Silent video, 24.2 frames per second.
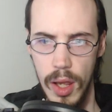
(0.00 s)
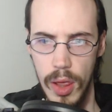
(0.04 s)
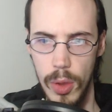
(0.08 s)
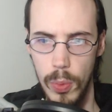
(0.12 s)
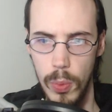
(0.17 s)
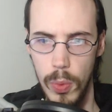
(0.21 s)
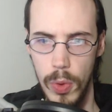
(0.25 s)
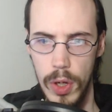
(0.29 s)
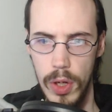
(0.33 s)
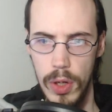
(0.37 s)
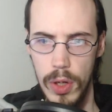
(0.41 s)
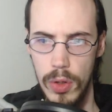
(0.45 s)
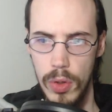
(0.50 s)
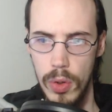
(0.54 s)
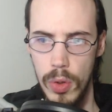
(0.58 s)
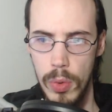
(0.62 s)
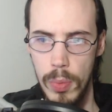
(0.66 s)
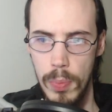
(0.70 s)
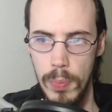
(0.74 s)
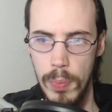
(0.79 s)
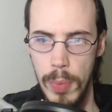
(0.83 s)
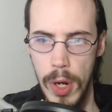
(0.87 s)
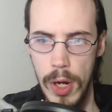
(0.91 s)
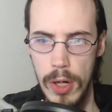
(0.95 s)
The one
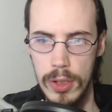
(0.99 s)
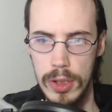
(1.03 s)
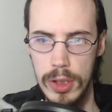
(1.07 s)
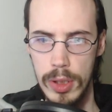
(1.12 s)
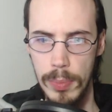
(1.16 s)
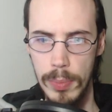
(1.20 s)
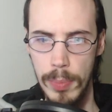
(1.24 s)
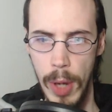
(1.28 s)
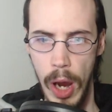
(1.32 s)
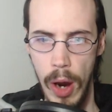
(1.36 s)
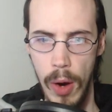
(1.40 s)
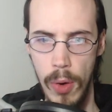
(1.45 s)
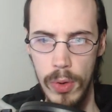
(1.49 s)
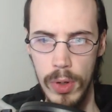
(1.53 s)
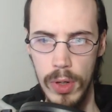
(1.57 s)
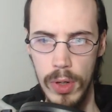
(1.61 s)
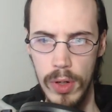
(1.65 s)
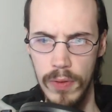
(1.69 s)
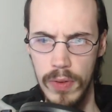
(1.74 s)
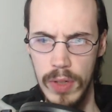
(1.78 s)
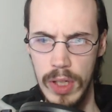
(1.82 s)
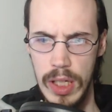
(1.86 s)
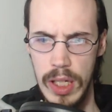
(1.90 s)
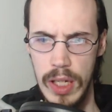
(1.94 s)
who bears the power
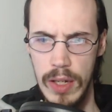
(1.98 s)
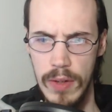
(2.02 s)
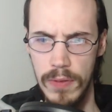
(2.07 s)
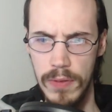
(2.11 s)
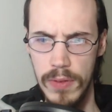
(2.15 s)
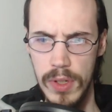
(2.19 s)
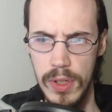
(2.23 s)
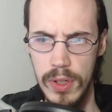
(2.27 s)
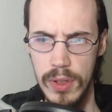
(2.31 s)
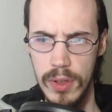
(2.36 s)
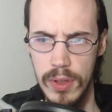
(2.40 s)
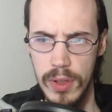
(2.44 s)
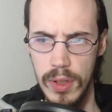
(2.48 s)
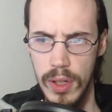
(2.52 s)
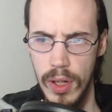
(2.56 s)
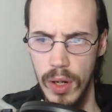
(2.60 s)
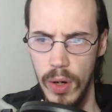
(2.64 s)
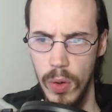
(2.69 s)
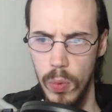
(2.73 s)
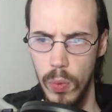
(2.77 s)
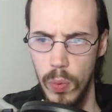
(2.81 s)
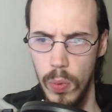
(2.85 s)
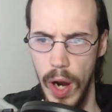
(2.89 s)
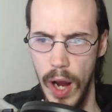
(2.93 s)
of gift
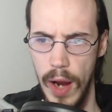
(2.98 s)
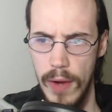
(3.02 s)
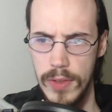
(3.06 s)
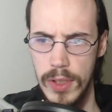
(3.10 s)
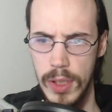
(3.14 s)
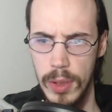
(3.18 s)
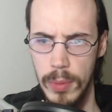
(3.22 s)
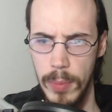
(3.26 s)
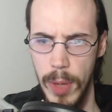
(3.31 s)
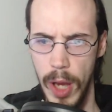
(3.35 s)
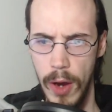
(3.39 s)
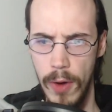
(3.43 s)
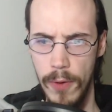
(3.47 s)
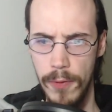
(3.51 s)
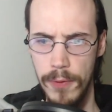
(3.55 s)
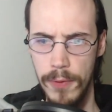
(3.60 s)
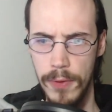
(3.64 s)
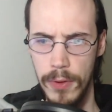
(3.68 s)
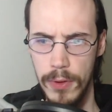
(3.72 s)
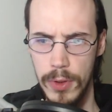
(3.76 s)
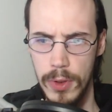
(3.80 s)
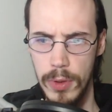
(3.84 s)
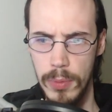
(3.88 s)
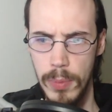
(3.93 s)
arrives on
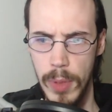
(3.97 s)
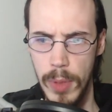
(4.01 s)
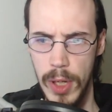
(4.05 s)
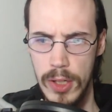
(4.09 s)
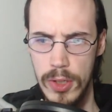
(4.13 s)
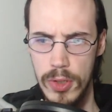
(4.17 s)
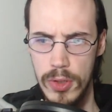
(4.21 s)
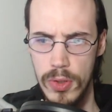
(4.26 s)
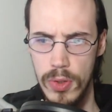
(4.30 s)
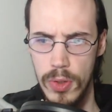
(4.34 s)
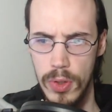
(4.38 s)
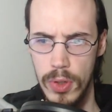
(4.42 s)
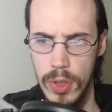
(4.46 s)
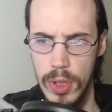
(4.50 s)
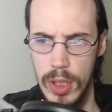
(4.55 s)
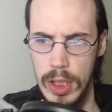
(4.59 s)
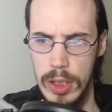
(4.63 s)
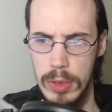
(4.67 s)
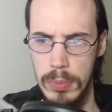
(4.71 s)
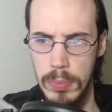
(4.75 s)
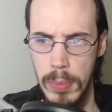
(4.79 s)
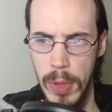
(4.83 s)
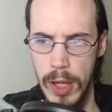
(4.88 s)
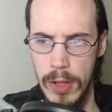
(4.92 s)
battlefield to make sure
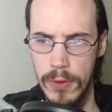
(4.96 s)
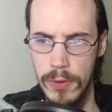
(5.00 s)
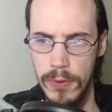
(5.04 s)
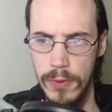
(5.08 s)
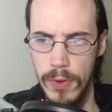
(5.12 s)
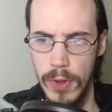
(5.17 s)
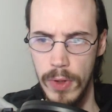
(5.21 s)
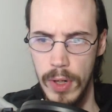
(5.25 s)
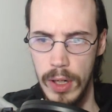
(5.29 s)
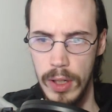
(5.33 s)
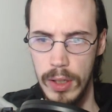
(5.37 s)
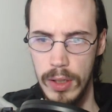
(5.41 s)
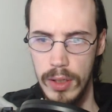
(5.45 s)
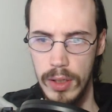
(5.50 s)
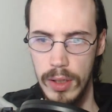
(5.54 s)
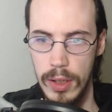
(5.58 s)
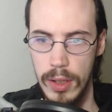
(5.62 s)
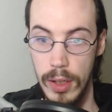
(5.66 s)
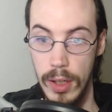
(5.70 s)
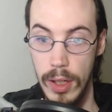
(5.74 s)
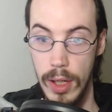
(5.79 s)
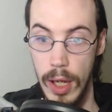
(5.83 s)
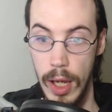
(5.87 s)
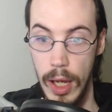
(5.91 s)
his best friend
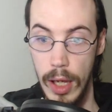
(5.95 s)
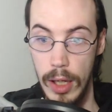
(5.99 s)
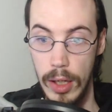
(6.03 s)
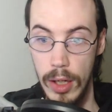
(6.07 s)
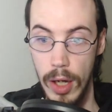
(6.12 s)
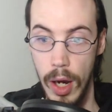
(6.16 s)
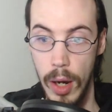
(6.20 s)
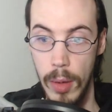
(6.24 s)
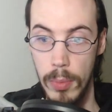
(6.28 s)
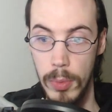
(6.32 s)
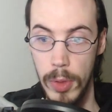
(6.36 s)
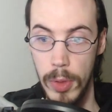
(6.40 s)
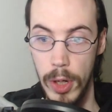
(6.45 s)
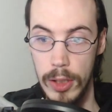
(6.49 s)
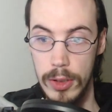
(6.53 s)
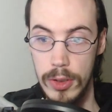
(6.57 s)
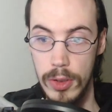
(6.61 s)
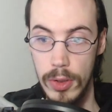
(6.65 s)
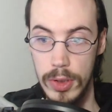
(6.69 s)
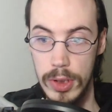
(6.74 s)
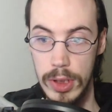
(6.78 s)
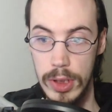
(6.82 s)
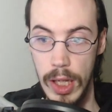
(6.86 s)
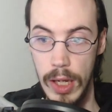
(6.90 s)
and comrades
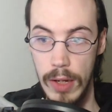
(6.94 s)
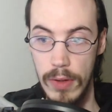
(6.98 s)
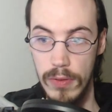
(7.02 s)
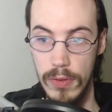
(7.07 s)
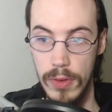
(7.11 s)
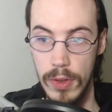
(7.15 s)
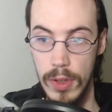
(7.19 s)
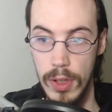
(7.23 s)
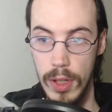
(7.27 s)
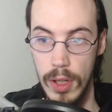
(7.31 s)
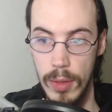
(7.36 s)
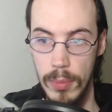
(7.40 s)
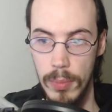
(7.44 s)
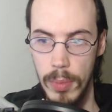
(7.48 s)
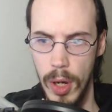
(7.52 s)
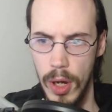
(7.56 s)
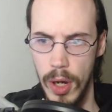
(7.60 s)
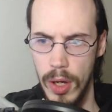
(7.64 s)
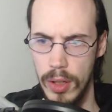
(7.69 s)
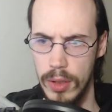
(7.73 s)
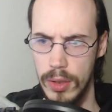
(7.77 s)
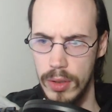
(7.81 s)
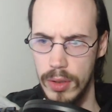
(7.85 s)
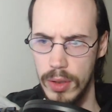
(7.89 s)
are safe.
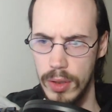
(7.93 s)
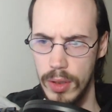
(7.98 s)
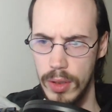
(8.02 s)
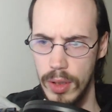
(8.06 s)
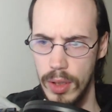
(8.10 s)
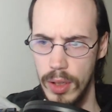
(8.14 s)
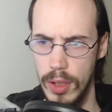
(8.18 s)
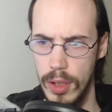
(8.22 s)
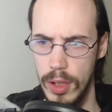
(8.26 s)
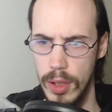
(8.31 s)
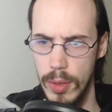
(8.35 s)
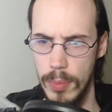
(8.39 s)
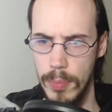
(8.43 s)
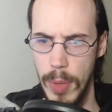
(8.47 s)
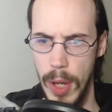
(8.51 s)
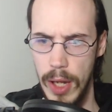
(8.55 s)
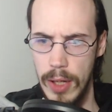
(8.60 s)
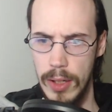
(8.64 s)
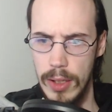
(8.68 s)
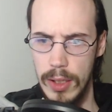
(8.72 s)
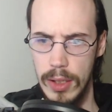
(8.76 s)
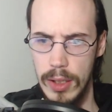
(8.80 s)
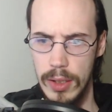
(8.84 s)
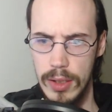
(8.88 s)
Fun,
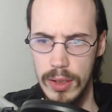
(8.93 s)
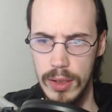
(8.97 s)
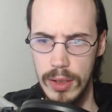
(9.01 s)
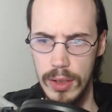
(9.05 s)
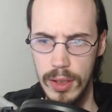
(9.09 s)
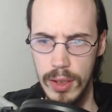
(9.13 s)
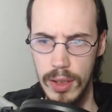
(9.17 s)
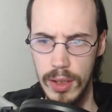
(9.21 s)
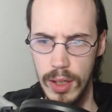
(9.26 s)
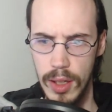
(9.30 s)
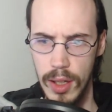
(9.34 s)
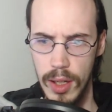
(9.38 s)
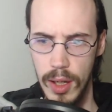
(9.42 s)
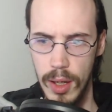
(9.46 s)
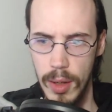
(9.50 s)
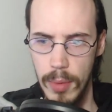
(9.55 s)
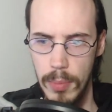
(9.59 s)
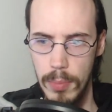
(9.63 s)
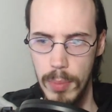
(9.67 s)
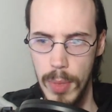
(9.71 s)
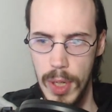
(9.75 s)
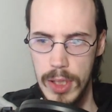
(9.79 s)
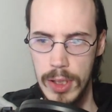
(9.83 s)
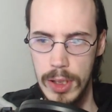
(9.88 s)
bandit,
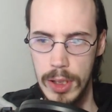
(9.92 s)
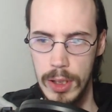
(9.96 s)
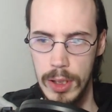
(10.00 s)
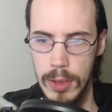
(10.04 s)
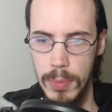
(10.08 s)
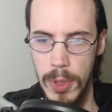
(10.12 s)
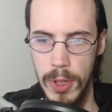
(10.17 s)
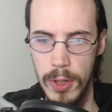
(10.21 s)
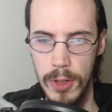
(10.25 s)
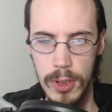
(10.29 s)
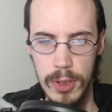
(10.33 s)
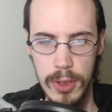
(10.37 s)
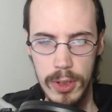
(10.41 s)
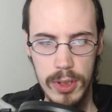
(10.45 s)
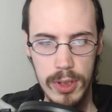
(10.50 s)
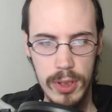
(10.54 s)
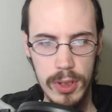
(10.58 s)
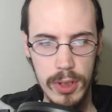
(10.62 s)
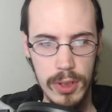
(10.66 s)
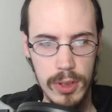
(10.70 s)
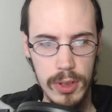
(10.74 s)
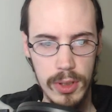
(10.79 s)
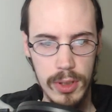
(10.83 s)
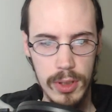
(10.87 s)
makes his appearance.
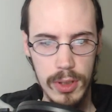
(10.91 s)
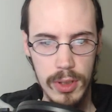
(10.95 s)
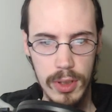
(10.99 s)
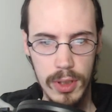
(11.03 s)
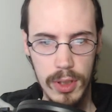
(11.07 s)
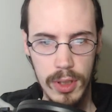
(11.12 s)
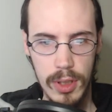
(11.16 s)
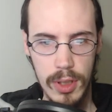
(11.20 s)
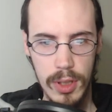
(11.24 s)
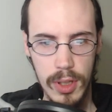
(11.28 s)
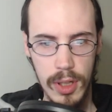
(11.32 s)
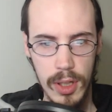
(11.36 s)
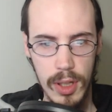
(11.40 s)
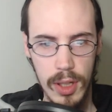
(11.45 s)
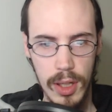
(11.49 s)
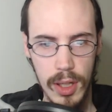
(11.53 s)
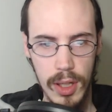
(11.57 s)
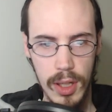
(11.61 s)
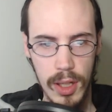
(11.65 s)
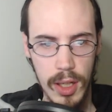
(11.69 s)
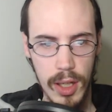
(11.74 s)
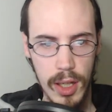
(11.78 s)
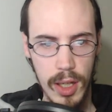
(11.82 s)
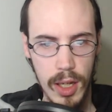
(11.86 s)

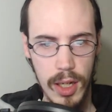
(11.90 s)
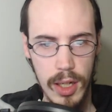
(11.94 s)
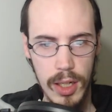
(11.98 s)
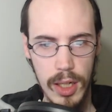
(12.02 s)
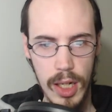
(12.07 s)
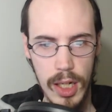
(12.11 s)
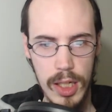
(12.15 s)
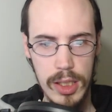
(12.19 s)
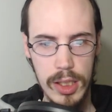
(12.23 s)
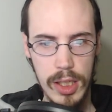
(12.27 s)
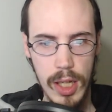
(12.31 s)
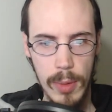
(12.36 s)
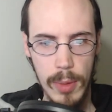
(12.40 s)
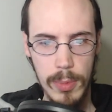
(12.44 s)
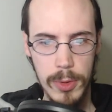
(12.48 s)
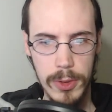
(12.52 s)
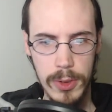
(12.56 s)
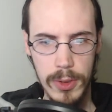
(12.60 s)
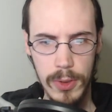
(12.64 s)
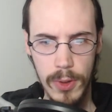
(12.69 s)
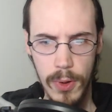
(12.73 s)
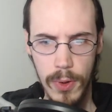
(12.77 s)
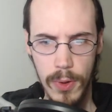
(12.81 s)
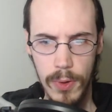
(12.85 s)
Next chapter is
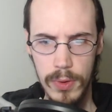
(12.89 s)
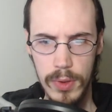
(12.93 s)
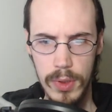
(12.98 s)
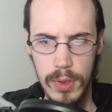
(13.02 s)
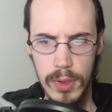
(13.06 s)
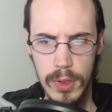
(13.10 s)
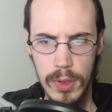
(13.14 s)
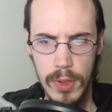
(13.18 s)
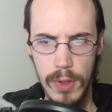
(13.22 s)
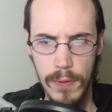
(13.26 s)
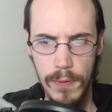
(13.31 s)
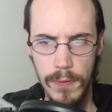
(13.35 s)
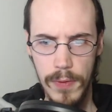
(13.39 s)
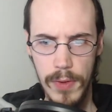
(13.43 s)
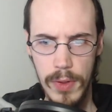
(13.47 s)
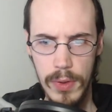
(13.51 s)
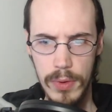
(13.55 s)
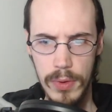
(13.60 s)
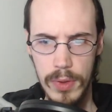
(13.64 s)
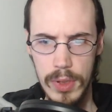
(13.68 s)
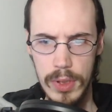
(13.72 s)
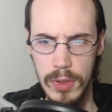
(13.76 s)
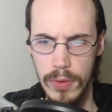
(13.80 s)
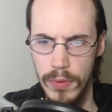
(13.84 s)
called The
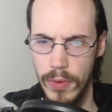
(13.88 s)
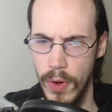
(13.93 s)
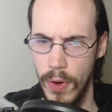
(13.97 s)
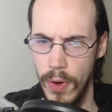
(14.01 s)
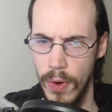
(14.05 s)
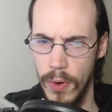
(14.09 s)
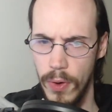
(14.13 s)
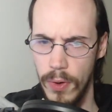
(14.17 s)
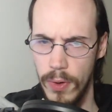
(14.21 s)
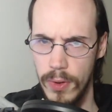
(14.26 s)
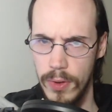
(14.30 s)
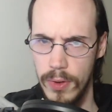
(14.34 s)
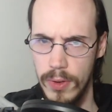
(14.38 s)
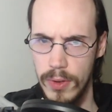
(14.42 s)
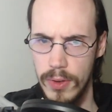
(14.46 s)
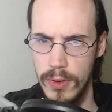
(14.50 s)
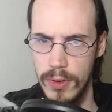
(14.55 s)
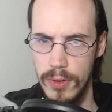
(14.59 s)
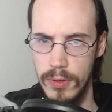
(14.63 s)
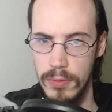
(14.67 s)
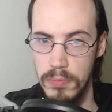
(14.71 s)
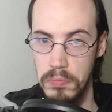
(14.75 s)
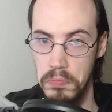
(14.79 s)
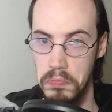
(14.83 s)
Feelings of All.
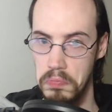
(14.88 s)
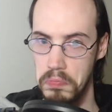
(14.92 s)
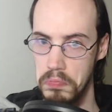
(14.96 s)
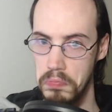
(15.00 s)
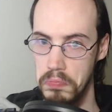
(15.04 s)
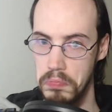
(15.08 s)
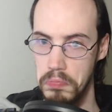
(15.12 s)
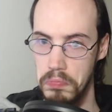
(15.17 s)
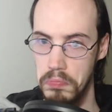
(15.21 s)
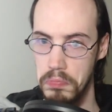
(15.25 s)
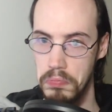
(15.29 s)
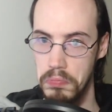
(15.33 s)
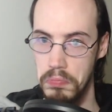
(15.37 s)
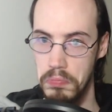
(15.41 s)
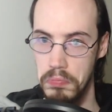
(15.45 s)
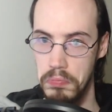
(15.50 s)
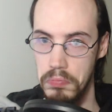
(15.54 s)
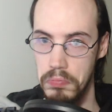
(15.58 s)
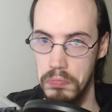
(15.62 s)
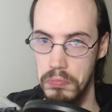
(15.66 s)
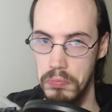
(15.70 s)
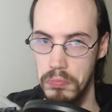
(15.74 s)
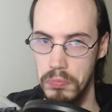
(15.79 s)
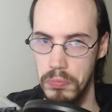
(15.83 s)
Hmm.
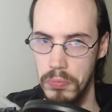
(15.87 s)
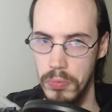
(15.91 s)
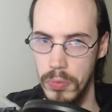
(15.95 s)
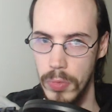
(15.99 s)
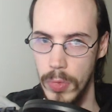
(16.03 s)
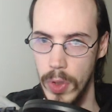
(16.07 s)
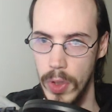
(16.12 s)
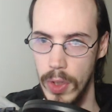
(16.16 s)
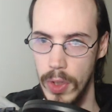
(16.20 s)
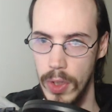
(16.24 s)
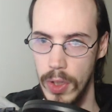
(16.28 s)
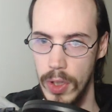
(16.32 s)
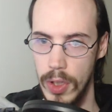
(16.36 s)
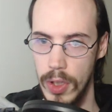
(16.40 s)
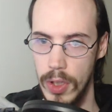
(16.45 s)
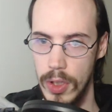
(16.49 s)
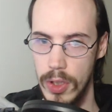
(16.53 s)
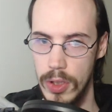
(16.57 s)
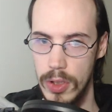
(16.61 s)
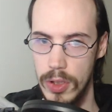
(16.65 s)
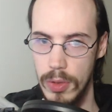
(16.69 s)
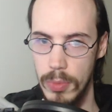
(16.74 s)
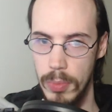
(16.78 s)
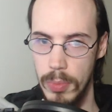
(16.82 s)

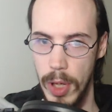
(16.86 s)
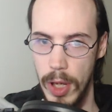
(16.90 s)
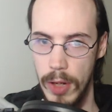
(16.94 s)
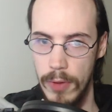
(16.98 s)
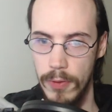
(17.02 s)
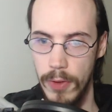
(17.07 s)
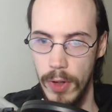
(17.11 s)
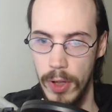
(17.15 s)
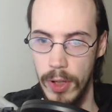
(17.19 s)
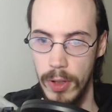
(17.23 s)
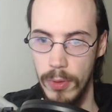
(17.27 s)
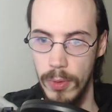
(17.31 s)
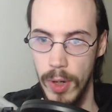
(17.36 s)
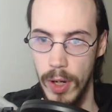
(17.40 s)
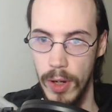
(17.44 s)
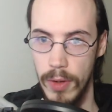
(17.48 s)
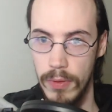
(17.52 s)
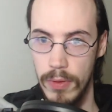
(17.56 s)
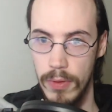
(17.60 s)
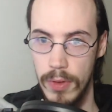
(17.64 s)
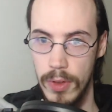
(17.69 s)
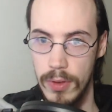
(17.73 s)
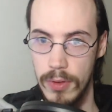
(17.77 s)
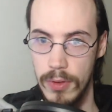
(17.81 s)
Ban finally
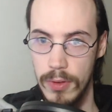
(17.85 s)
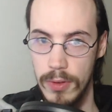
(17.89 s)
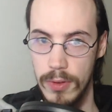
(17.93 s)
arrived.